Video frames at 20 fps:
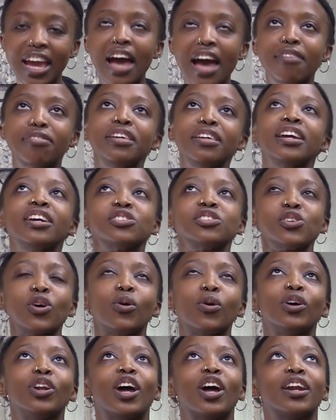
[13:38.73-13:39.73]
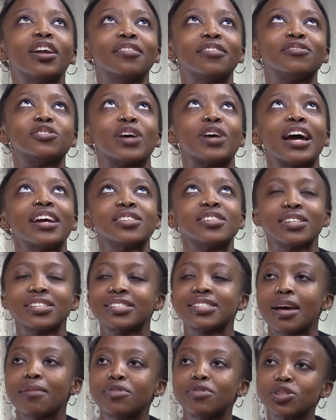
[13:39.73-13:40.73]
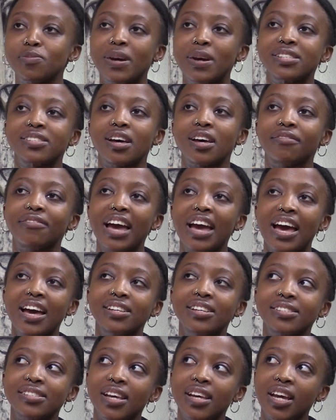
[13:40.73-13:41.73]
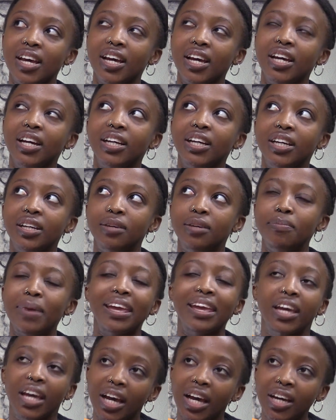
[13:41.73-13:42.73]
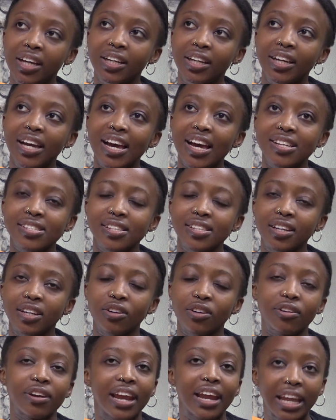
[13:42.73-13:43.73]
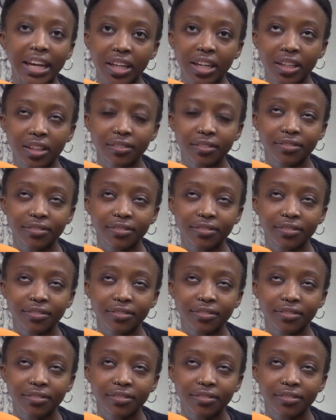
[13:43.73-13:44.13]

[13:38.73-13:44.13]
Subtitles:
I think it's a whole lot of trying to establish myself as a maker, as a creative.